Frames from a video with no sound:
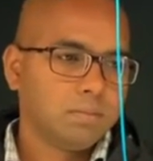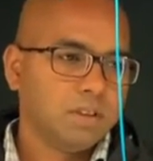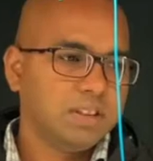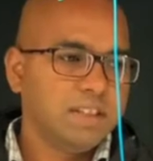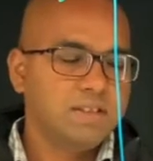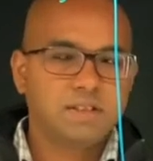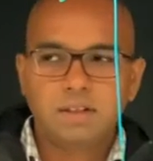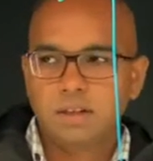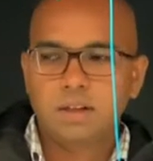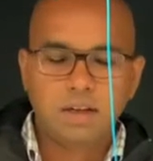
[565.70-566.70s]
this
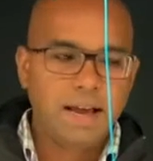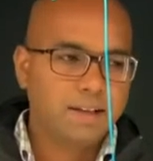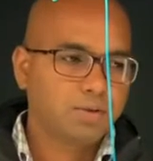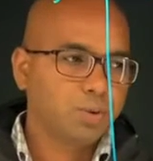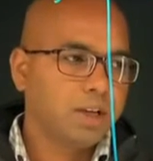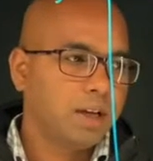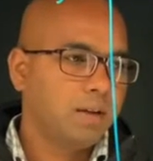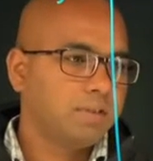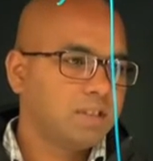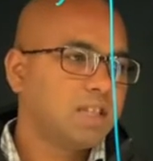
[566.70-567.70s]
as we
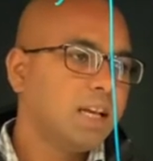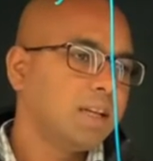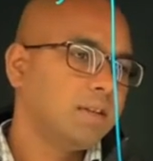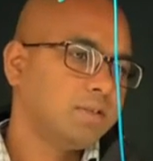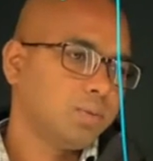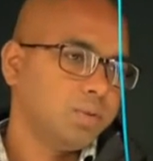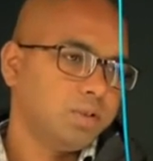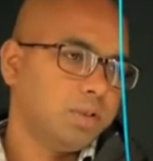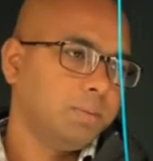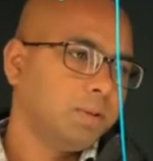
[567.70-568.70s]
have stated squeeze
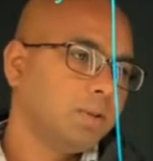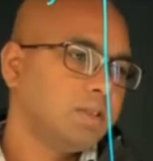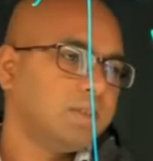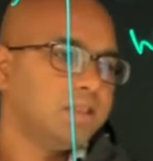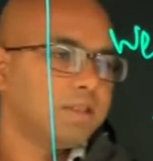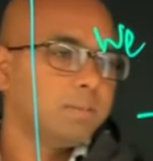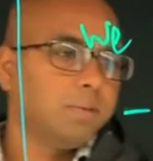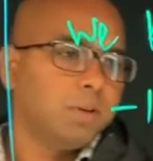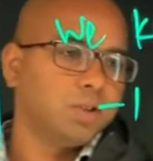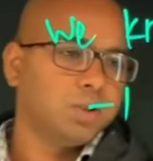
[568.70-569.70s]
here, I mean, notice this is my
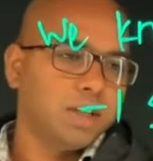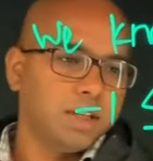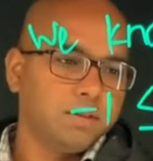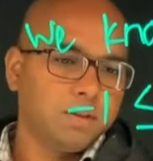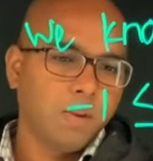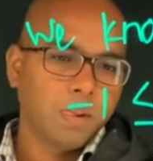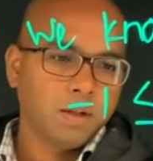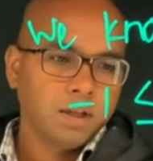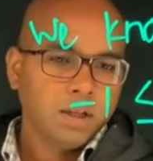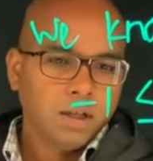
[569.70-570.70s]
function f,
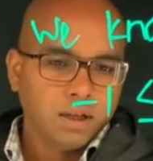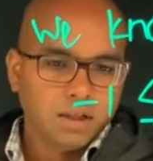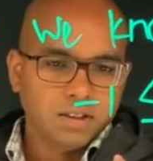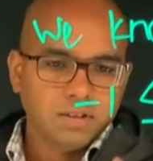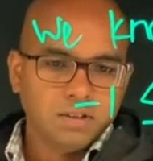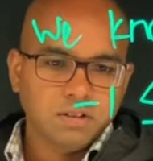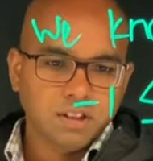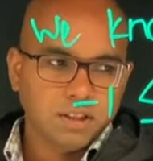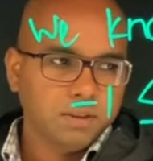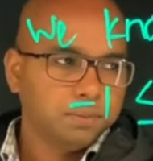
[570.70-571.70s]
this is
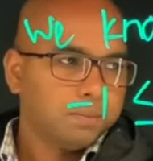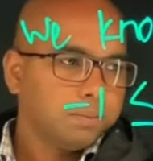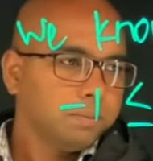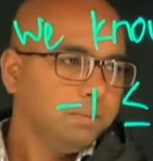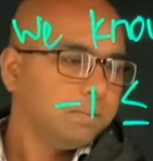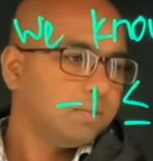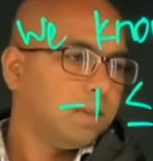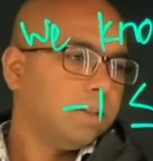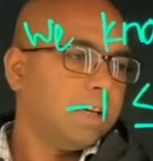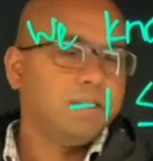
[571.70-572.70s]
g,
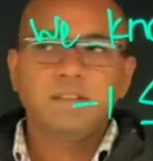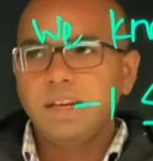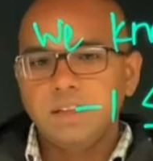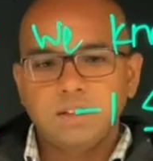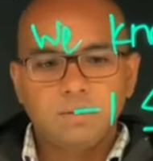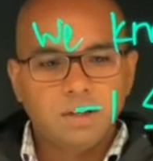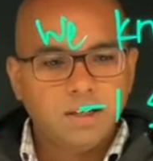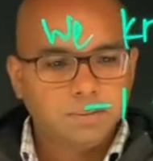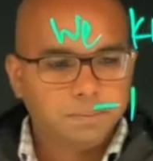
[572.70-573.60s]
and that is h, right?